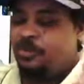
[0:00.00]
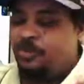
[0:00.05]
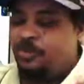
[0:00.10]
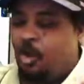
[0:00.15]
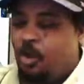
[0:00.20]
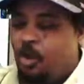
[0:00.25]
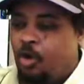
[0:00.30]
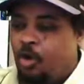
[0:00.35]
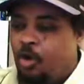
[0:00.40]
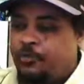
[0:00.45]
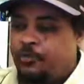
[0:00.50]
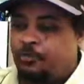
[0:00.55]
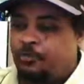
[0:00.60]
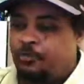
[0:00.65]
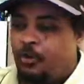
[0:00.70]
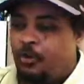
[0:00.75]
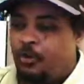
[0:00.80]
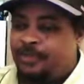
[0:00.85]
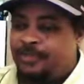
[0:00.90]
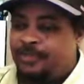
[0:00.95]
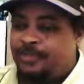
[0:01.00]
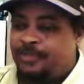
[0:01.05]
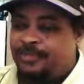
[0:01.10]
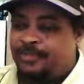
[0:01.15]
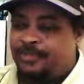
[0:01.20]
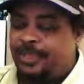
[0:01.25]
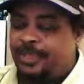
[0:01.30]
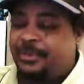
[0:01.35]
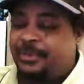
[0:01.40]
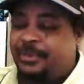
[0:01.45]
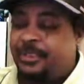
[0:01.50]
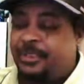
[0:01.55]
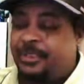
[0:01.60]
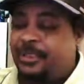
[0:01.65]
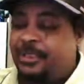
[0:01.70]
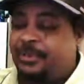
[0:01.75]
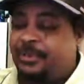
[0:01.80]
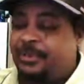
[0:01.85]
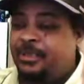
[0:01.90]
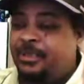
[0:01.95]
The hardest part, I say it
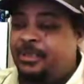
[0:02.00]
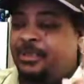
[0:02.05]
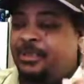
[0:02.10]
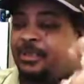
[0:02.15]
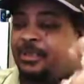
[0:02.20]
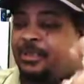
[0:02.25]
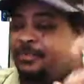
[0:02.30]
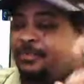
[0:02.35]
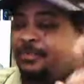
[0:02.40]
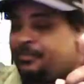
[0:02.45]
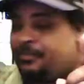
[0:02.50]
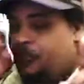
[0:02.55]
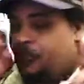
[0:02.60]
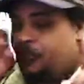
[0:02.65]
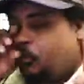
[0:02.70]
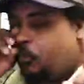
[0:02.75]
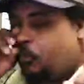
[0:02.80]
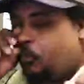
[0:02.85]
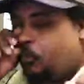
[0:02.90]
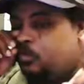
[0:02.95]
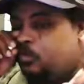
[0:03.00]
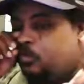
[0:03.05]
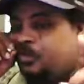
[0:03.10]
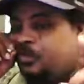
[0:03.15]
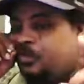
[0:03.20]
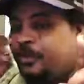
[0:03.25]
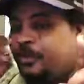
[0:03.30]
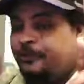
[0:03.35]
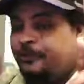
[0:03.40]
again, is to those